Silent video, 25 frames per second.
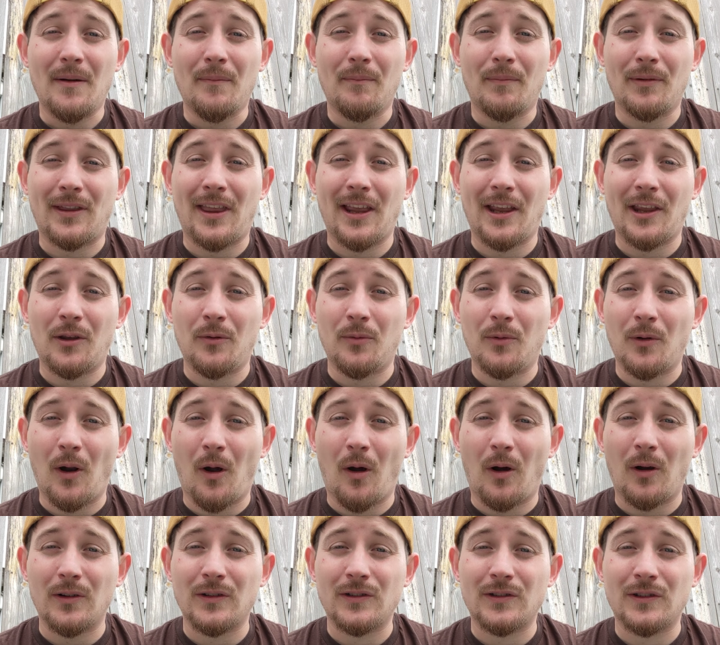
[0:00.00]
but that you would
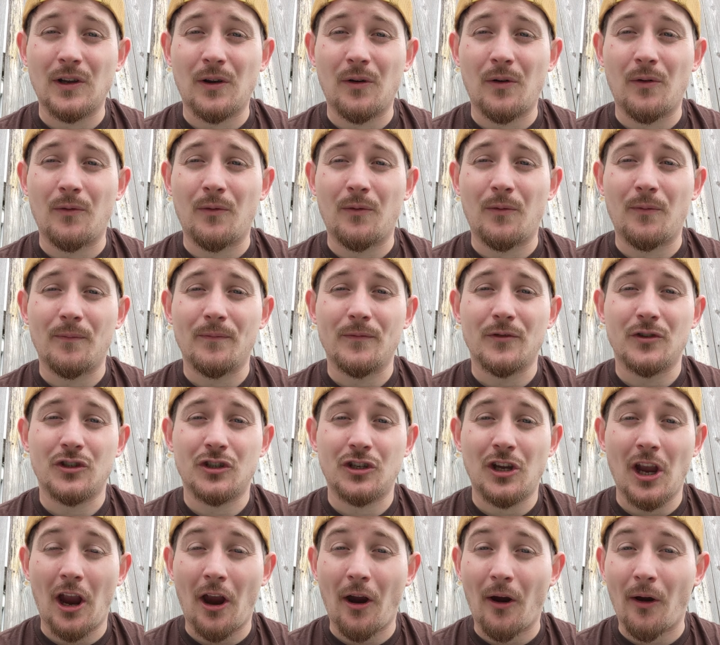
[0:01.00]
also
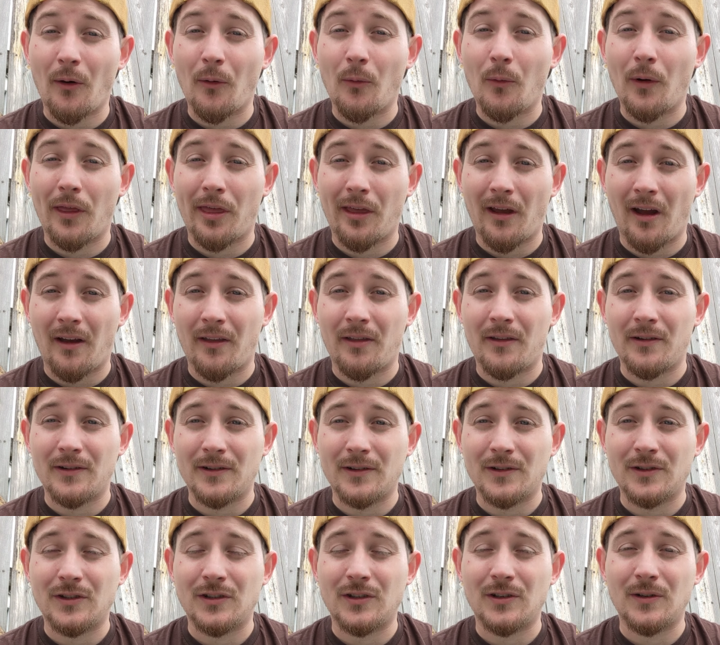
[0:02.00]
share with
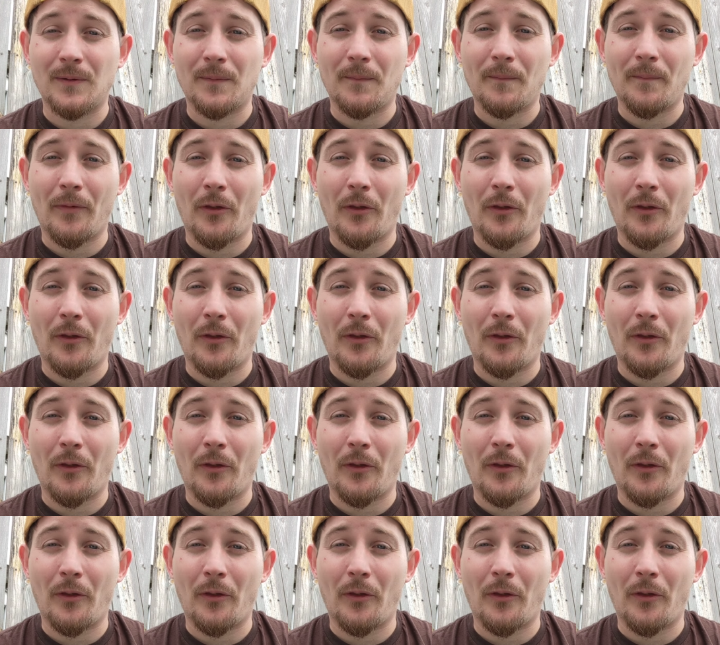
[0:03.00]
others